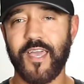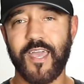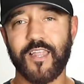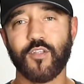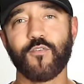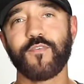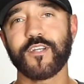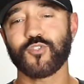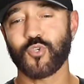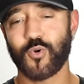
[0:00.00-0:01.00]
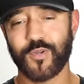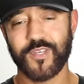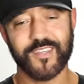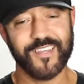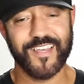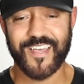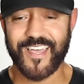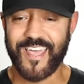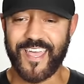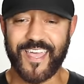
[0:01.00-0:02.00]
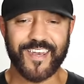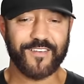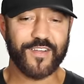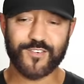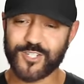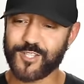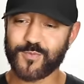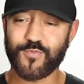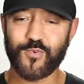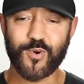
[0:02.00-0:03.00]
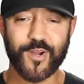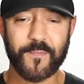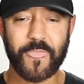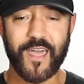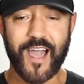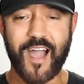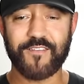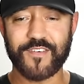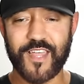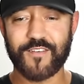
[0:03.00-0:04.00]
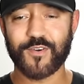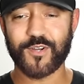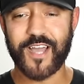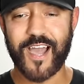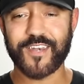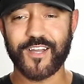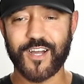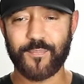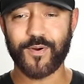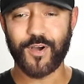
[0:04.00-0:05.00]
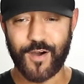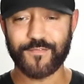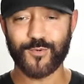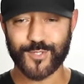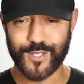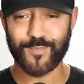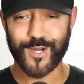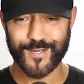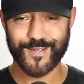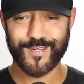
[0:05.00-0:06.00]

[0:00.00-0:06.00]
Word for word: And a little funny story, and I've never shared this before. I've never gotten a cup of coffee with someone.